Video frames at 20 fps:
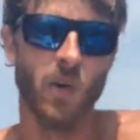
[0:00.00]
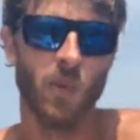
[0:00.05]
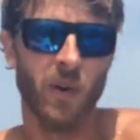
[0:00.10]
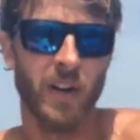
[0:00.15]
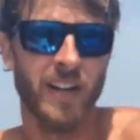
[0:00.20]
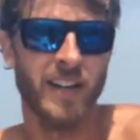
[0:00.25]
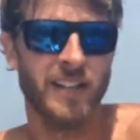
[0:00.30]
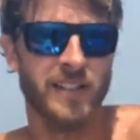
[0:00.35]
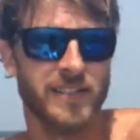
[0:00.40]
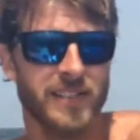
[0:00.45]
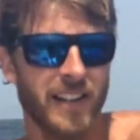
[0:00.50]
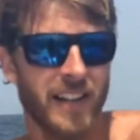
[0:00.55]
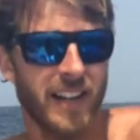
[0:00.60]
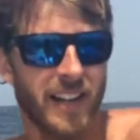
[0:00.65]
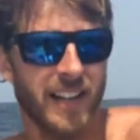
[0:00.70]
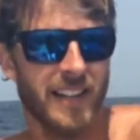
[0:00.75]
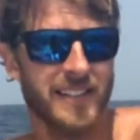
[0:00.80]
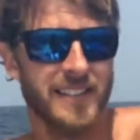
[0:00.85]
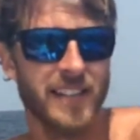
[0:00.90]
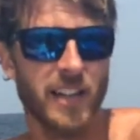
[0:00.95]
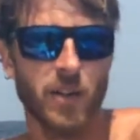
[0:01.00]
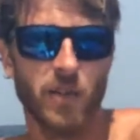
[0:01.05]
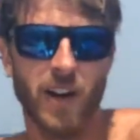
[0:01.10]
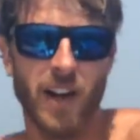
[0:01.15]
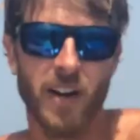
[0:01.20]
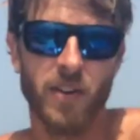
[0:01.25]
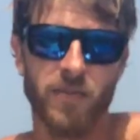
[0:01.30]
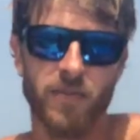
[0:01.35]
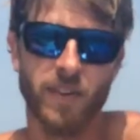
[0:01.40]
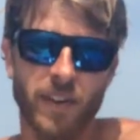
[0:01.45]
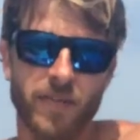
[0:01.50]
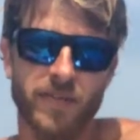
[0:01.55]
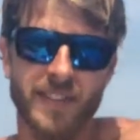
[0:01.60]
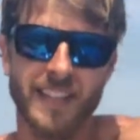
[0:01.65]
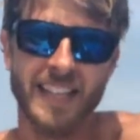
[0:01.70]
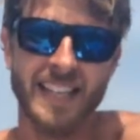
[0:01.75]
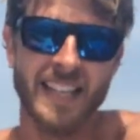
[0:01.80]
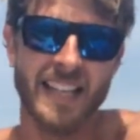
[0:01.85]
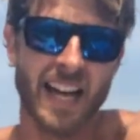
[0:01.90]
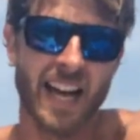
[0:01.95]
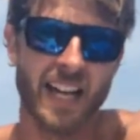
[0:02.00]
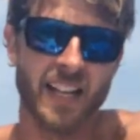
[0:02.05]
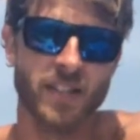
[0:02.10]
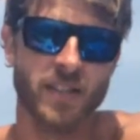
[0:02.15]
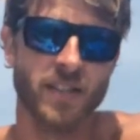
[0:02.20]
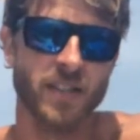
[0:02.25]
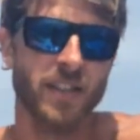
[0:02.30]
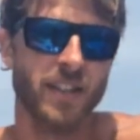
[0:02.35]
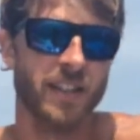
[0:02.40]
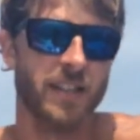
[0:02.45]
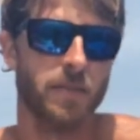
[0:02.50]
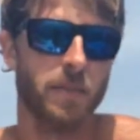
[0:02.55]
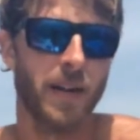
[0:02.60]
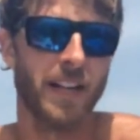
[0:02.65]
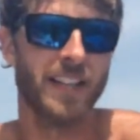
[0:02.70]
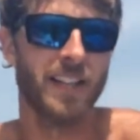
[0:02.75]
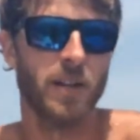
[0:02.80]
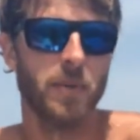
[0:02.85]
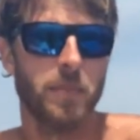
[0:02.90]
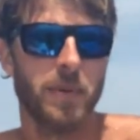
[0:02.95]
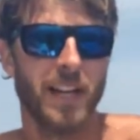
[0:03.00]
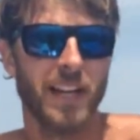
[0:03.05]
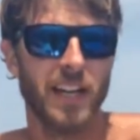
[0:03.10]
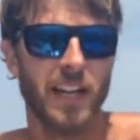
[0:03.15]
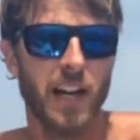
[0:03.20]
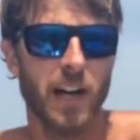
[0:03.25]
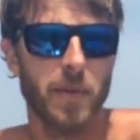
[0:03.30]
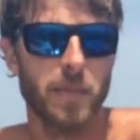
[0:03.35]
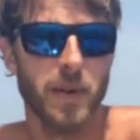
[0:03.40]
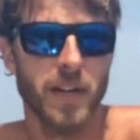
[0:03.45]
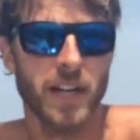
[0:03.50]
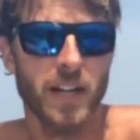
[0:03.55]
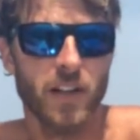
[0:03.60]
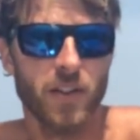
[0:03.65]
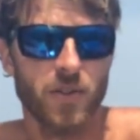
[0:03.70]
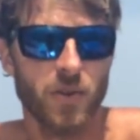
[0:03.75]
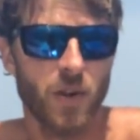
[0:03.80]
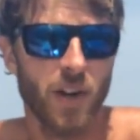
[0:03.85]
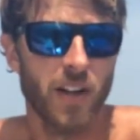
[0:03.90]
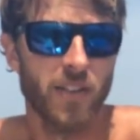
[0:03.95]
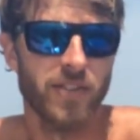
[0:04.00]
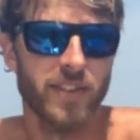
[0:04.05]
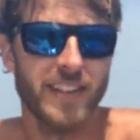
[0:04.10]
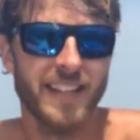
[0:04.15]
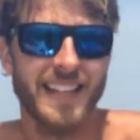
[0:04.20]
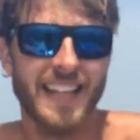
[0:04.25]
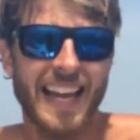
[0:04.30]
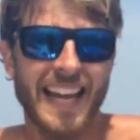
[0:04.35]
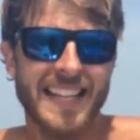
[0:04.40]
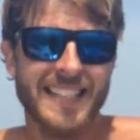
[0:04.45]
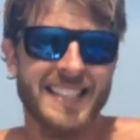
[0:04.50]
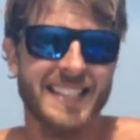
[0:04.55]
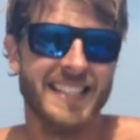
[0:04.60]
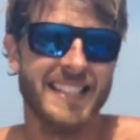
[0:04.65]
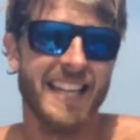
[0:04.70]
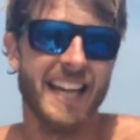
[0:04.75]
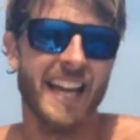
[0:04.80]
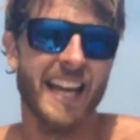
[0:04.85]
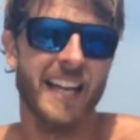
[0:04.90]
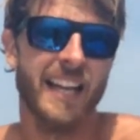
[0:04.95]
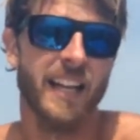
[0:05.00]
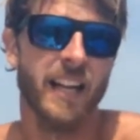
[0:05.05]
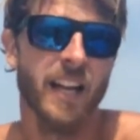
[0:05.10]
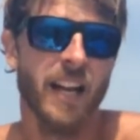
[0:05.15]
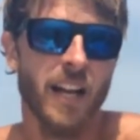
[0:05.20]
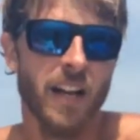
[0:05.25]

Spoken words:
Wind is, I'd say around 15 knots, expected to pick up throughout the day today.